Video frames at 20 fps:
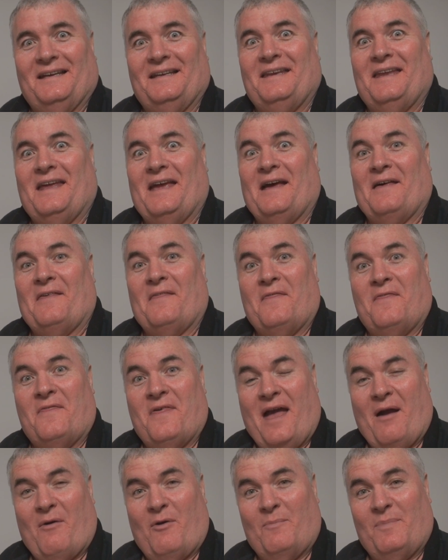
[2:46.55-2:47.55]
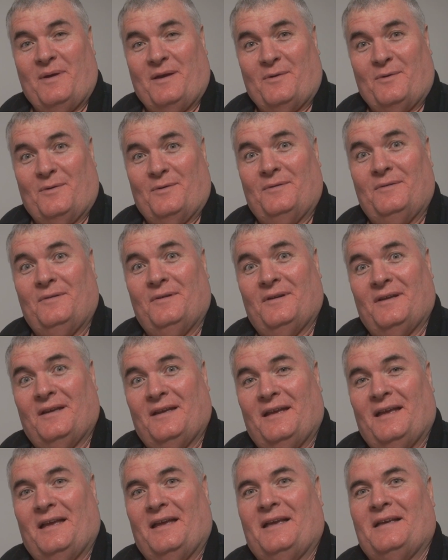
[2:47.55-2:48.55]
Now, that would be good.
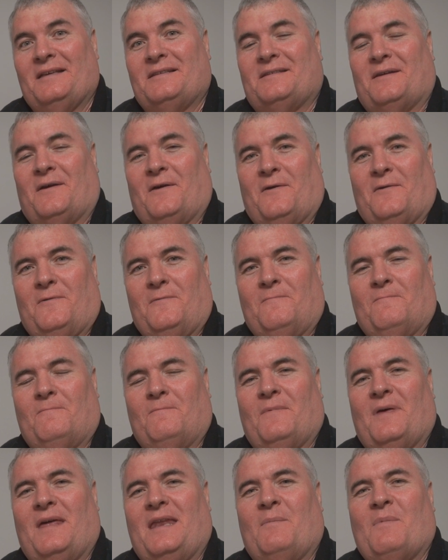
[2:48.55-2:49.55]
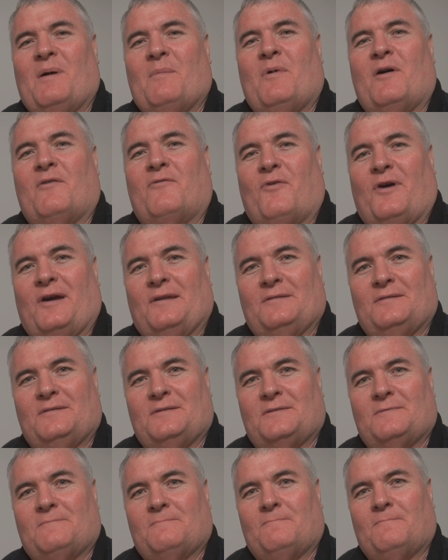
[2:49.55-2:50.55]
So, anyway, my
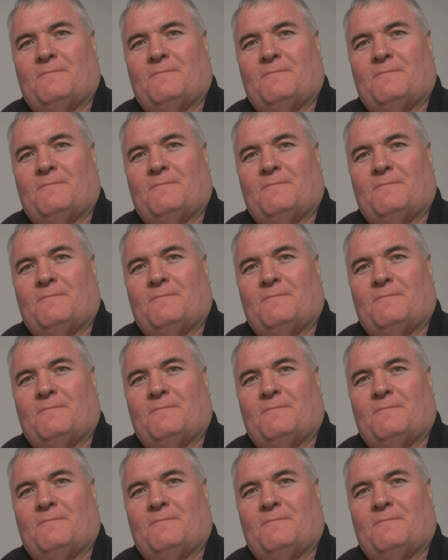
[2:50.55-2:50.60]
friends,